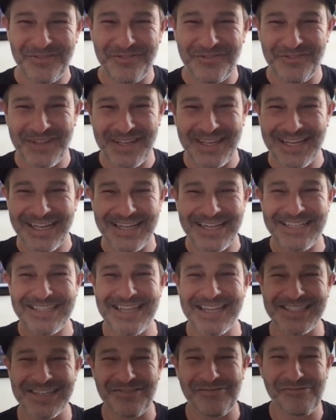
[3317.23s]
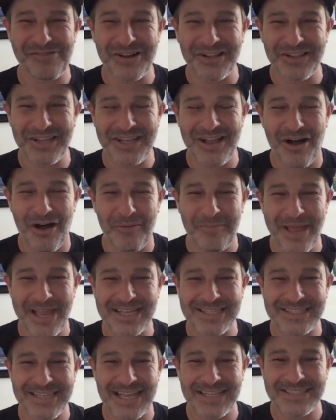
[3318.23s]
it doesn't really all make
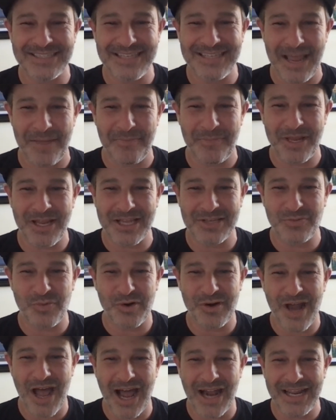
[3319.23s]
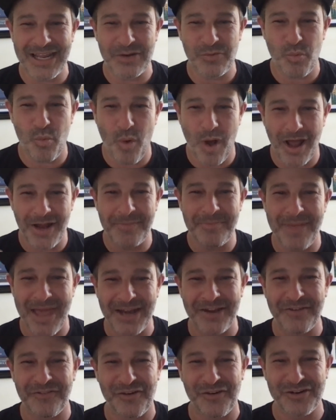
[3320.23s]
sense yet because we're not in one
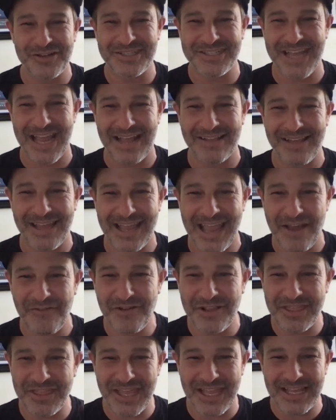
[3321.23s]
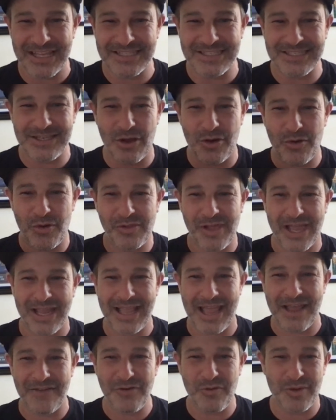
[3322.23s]
metaverse yet. Like everything is so
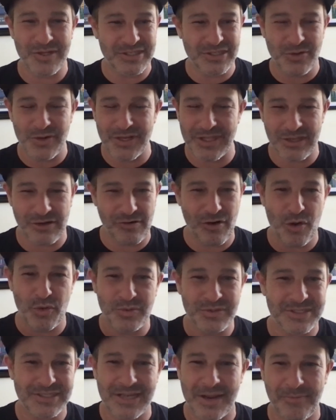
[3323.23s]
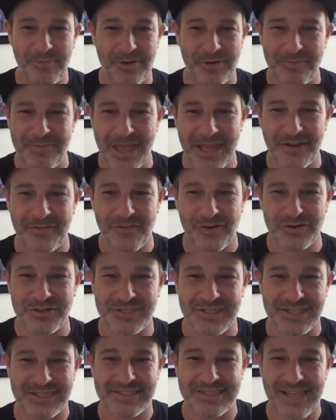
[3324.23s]
like everyone's doing their own separate
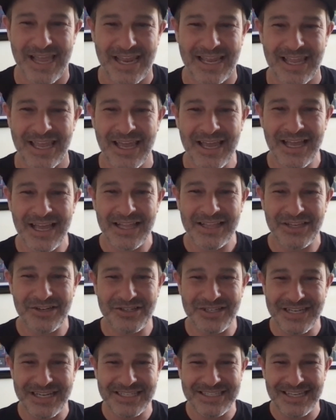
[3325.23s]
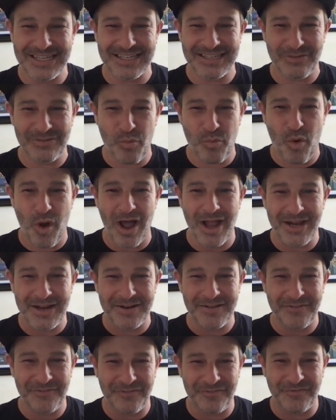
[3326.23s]
metaverses. Like there isn't
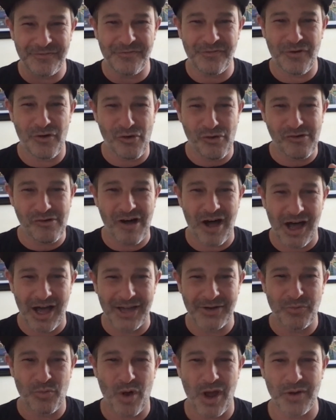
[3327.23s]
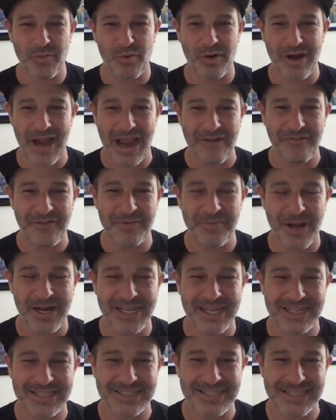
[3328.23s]
one full on one where
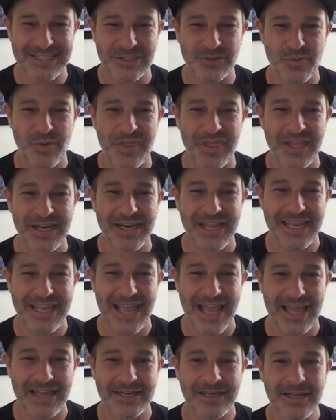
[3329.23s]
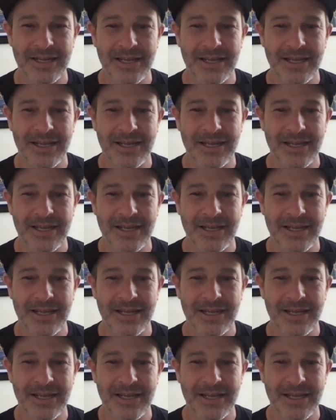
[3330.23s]
everybody exists within it yet.